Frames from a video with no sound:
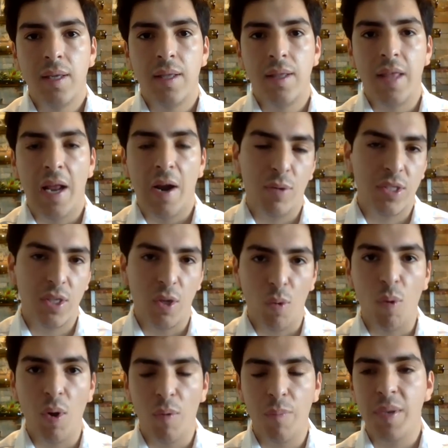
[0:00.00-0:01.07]
there
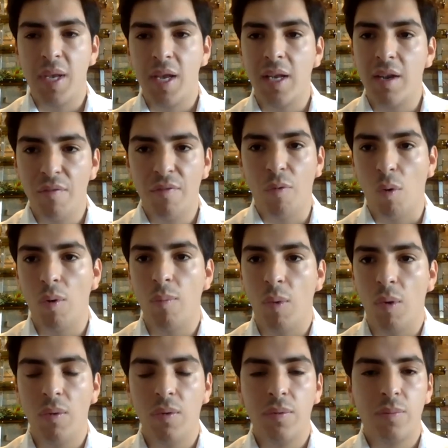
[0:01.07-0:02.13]
still will be an
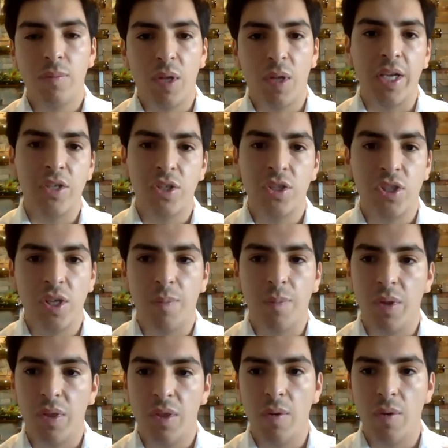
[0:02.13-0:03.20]
informal
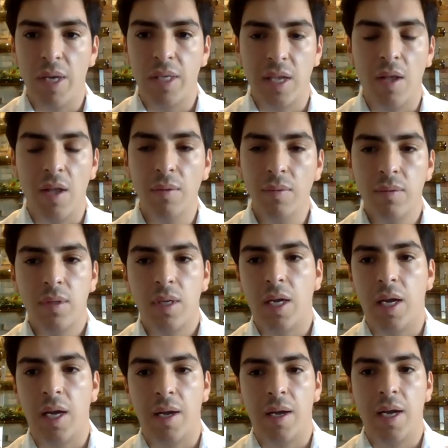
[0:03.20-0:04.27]
relationship with U S L.
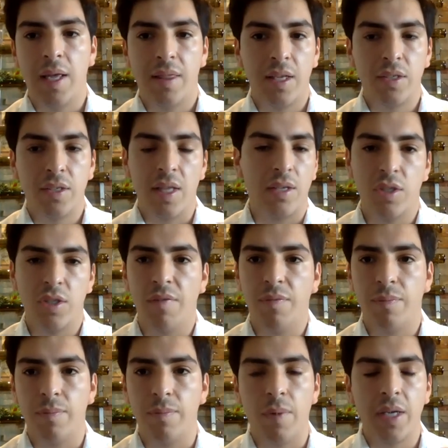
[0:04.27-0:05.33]
Uh, I think that Jeff
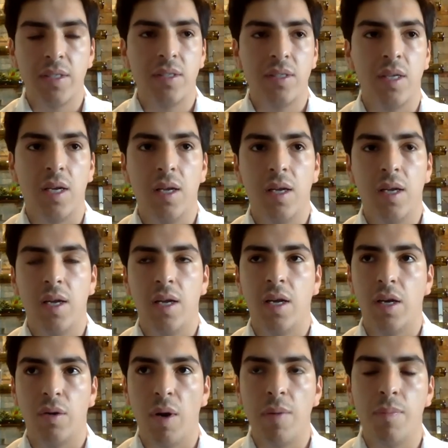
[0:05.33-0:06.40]
raises a,
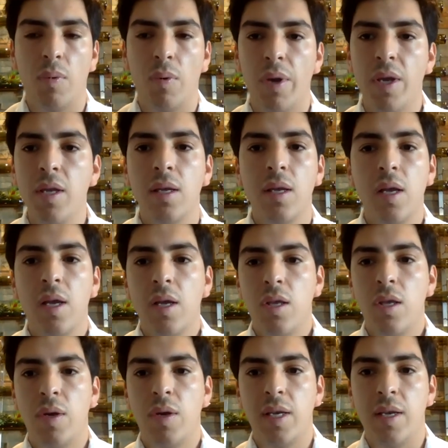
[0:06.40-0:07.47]
a great point.
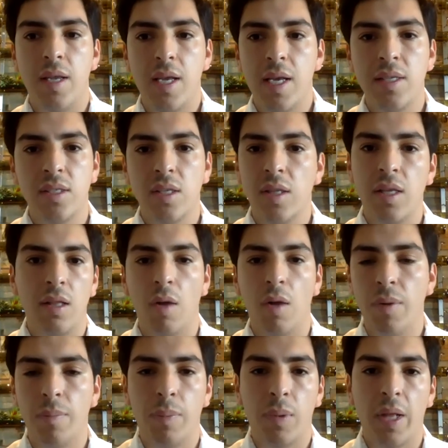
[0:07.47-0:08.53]
You could easily
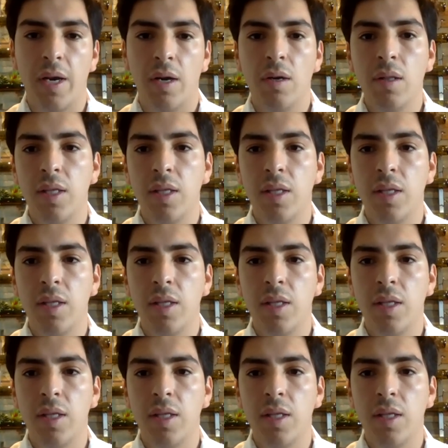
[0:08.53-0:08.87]
loan a player.